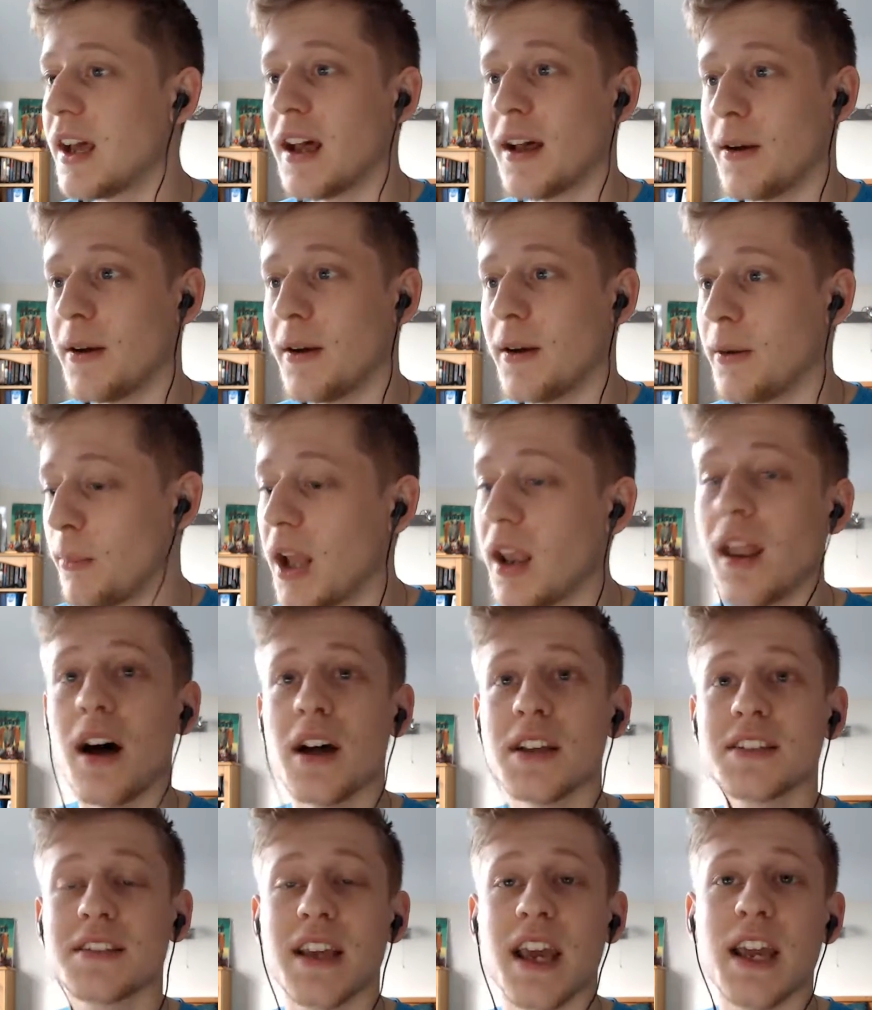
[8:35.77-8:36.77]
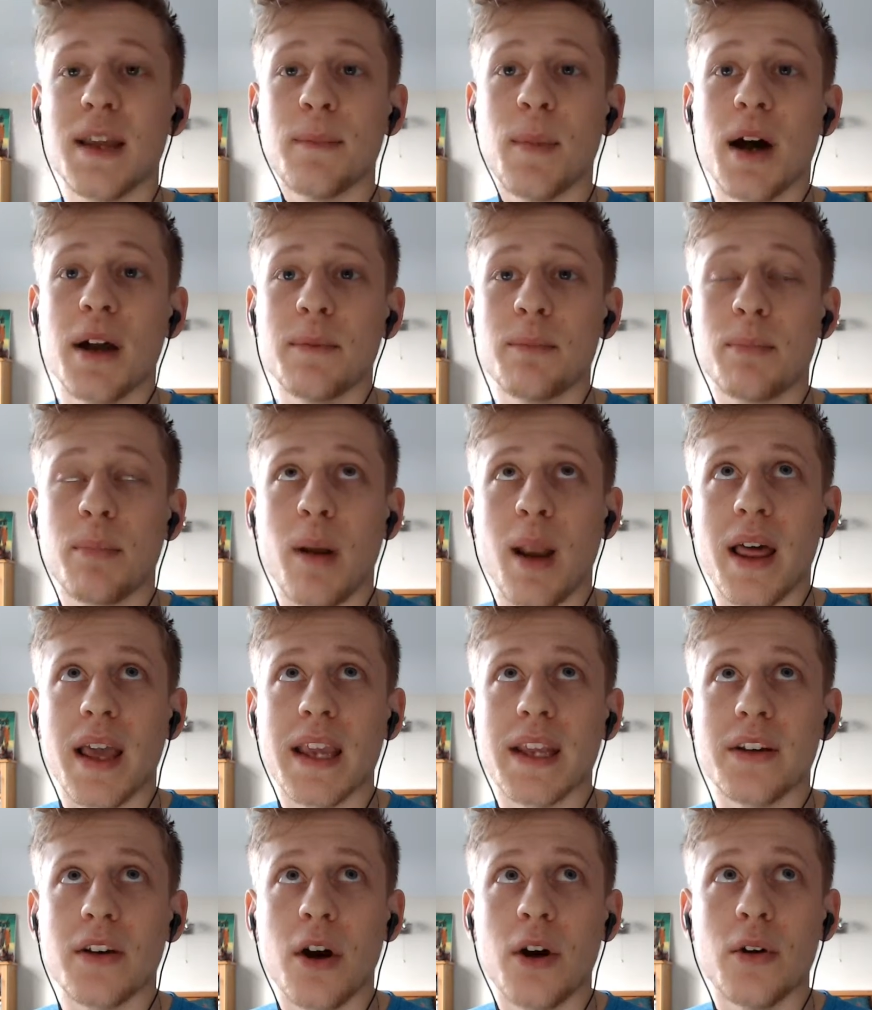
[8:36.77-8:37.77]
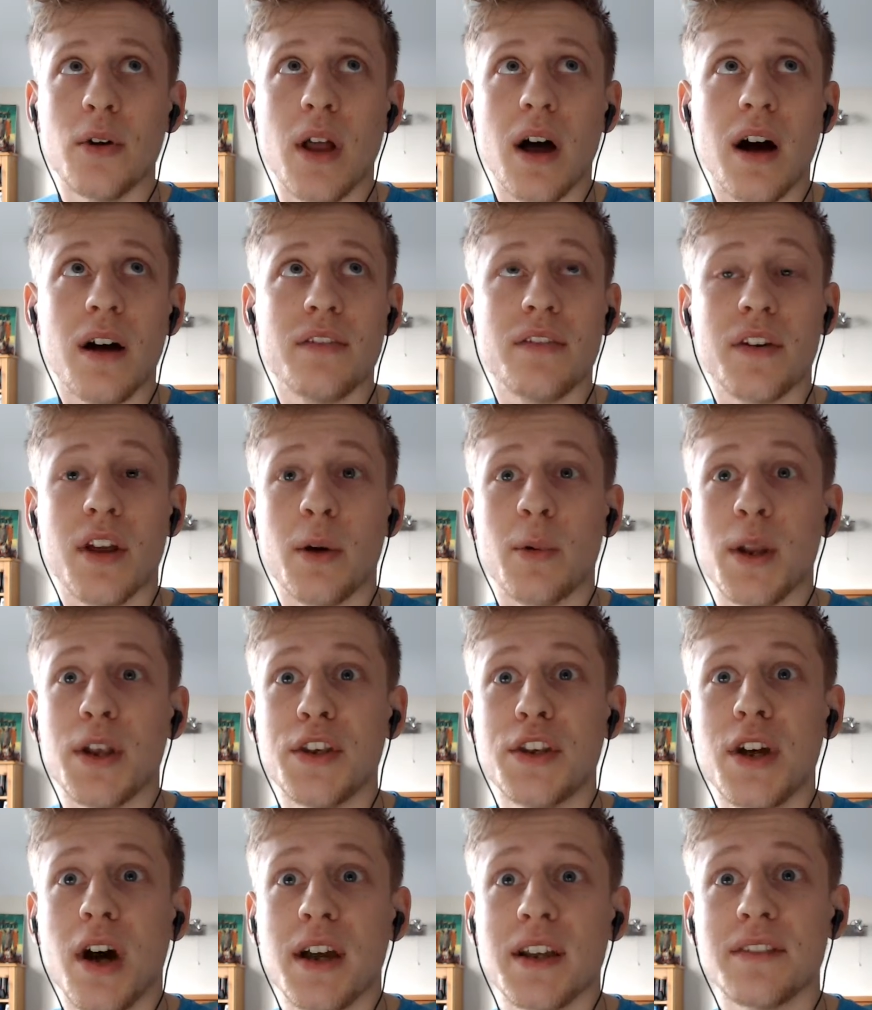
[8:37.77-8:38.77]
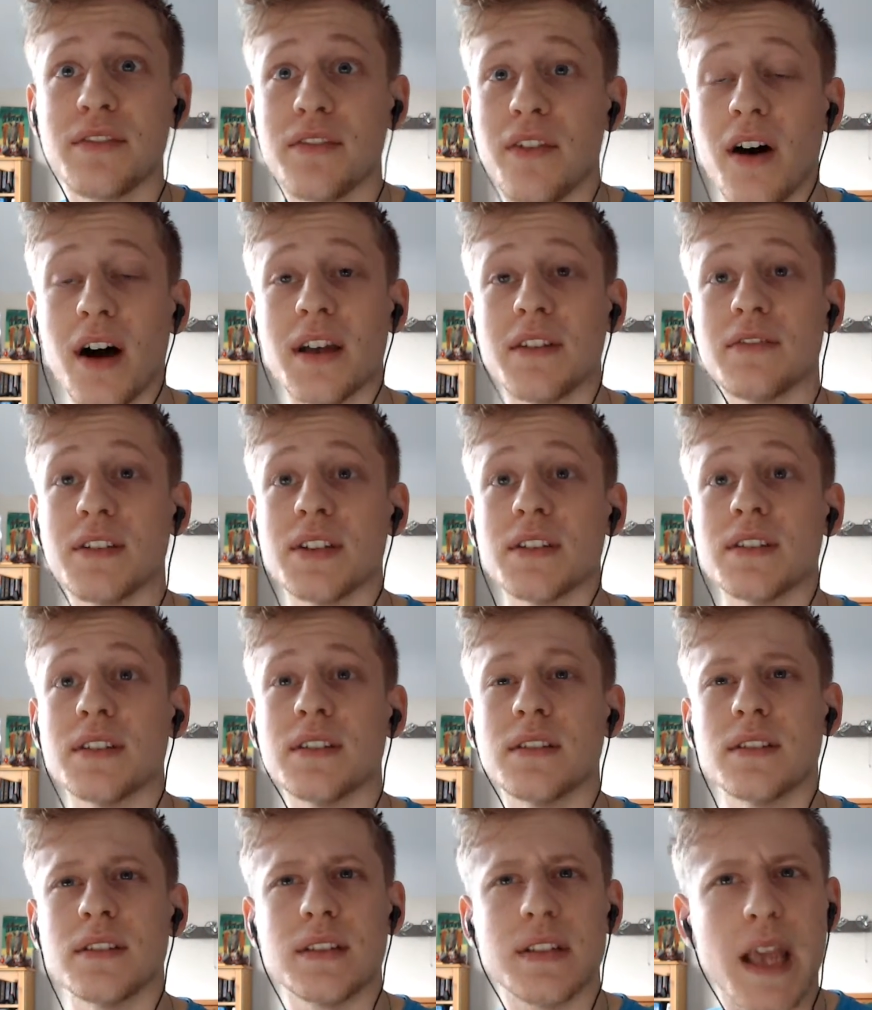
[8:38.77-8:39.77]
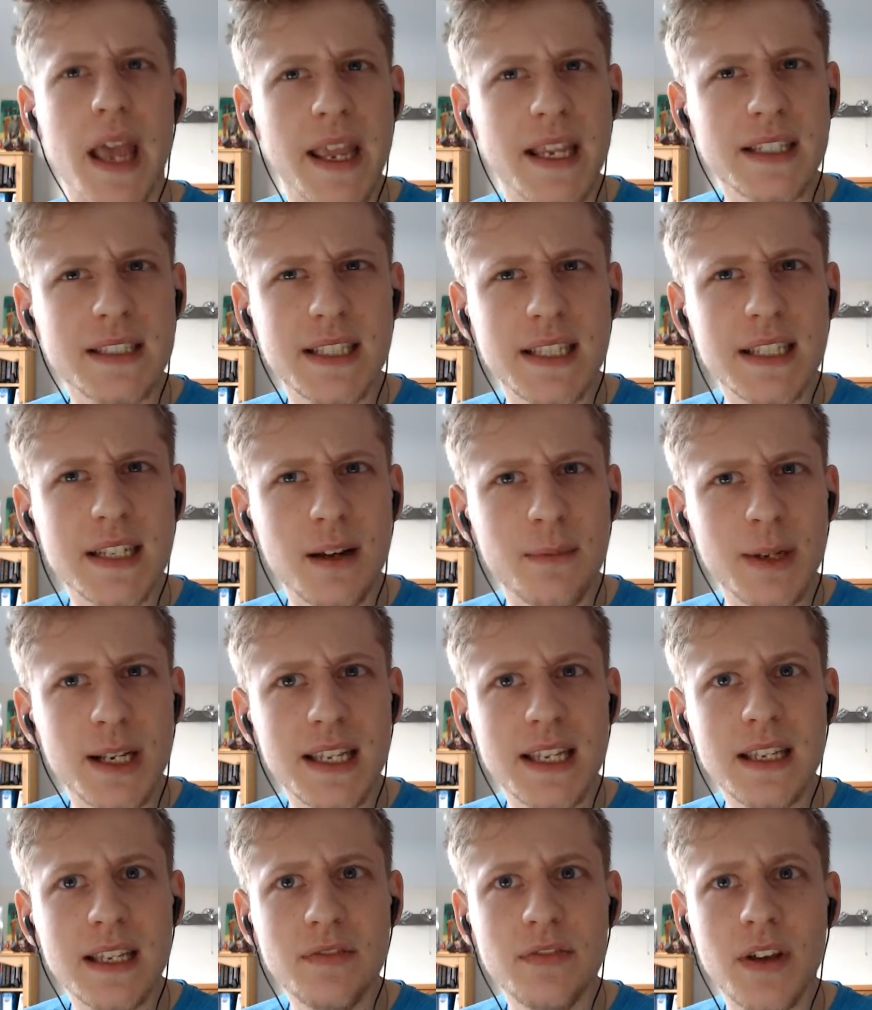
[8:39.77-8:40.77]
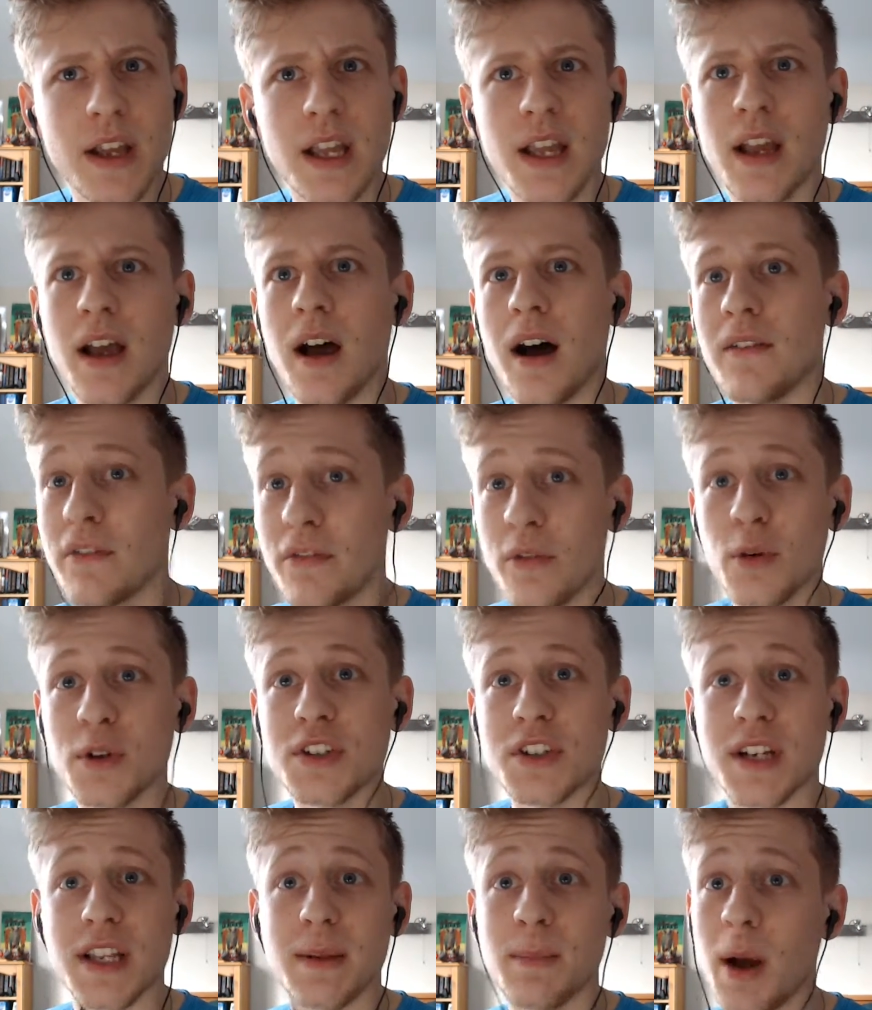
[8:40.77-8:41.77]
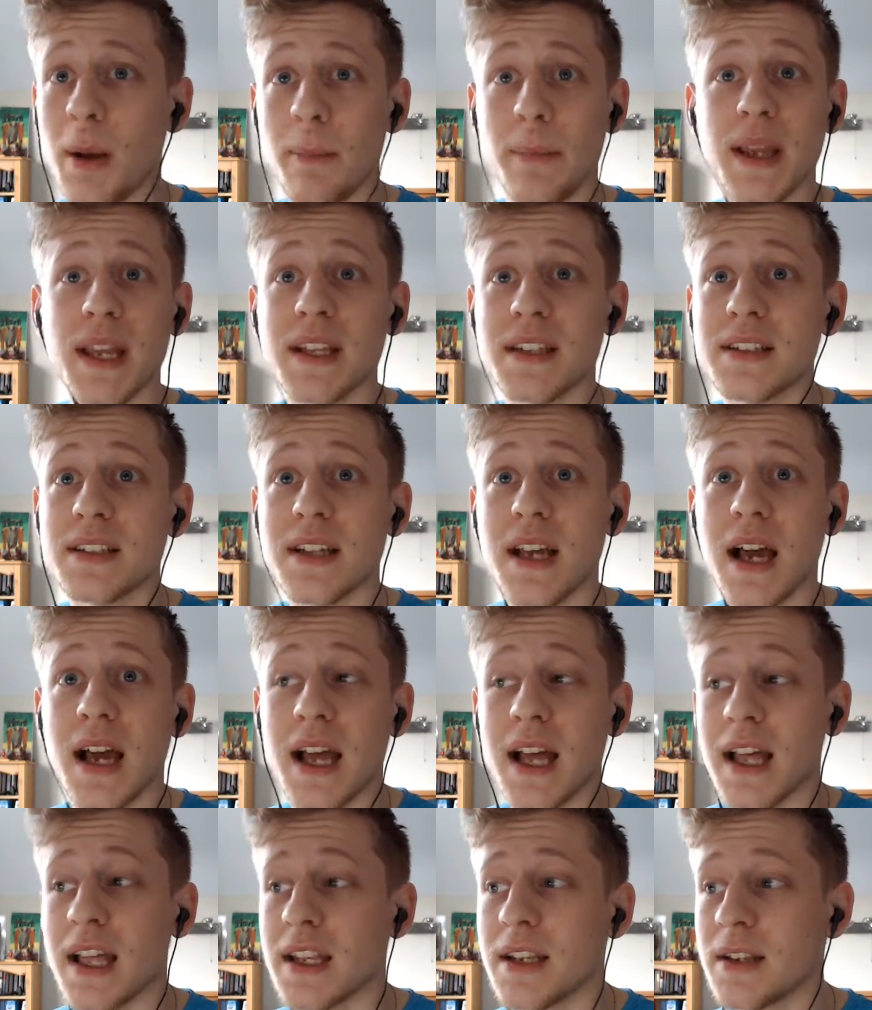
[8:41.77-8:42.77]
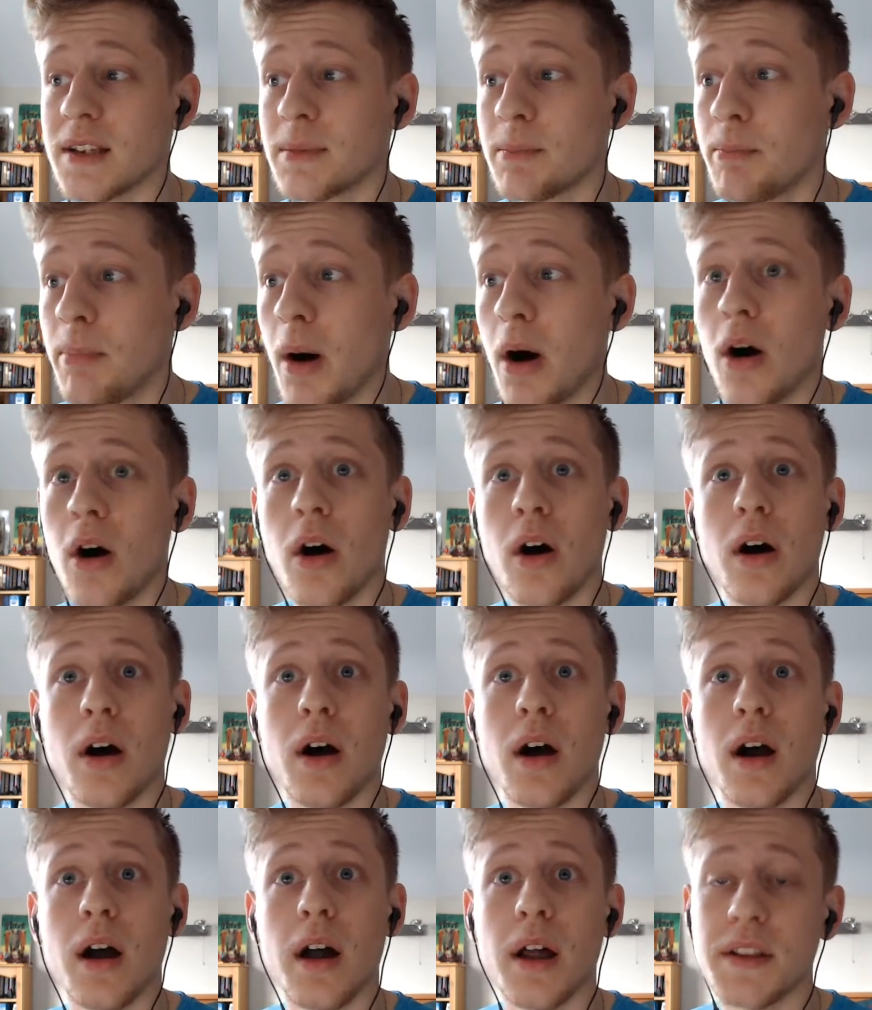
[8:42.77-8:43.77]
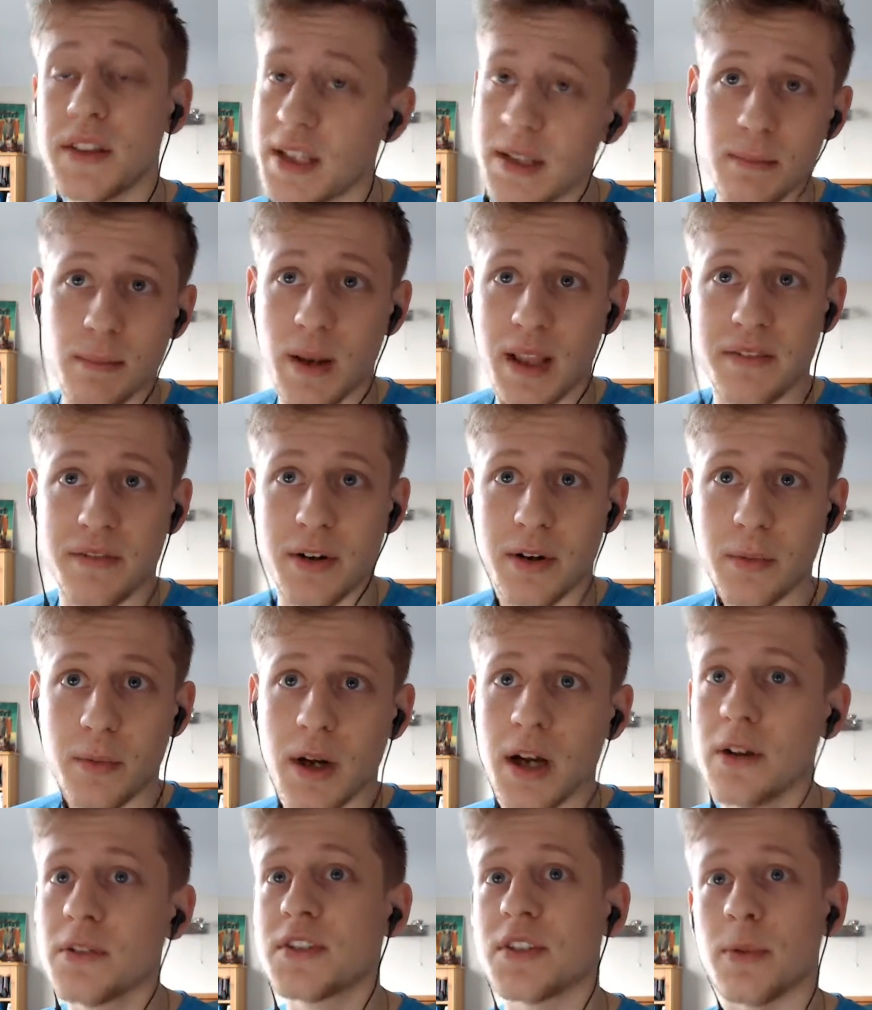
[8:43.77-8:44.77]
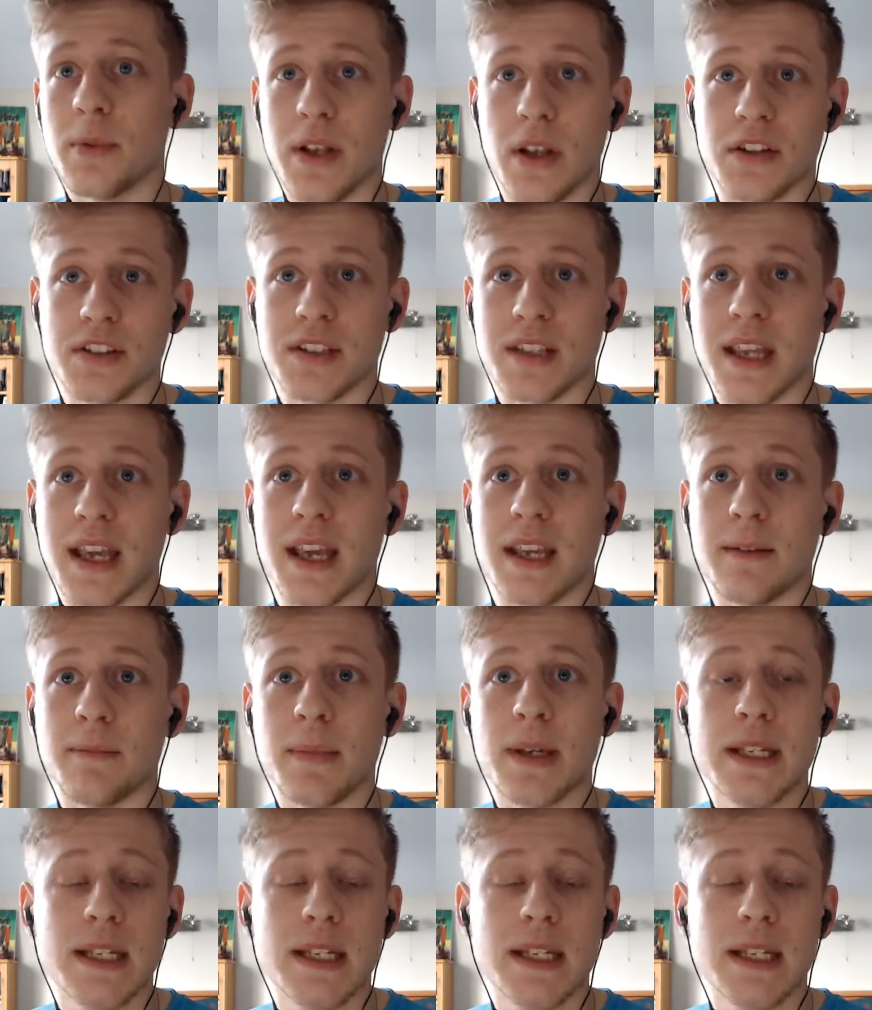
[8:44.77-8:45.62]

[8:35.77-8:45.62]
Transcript: my last game I played Olaf and I went 9-5-18, I believe. Unfortunately, my mid and bot didn't play very well, so we lost the game